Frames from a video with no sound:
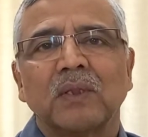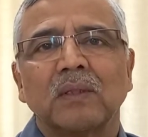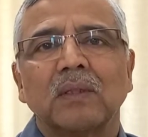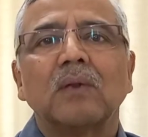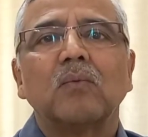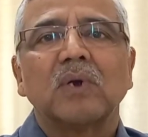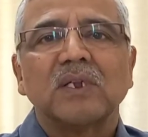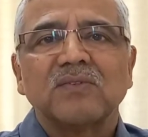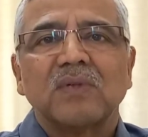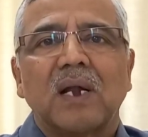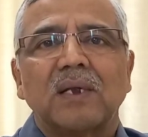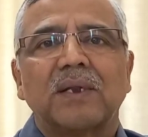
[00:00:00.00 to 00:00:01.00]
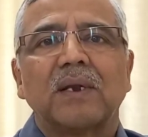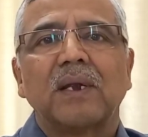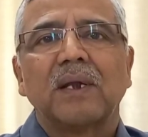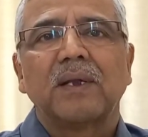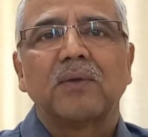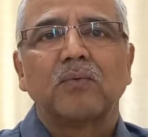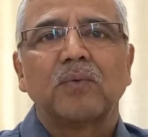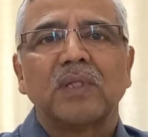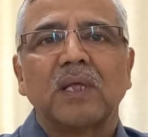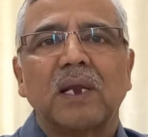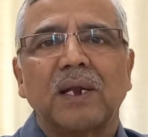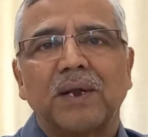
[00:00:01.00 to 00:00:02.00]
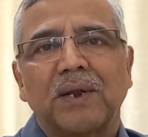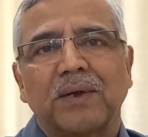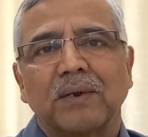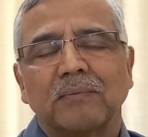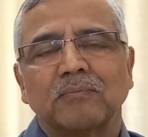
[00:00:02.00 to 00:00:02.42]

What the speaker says: Then what is the alternative with the lender?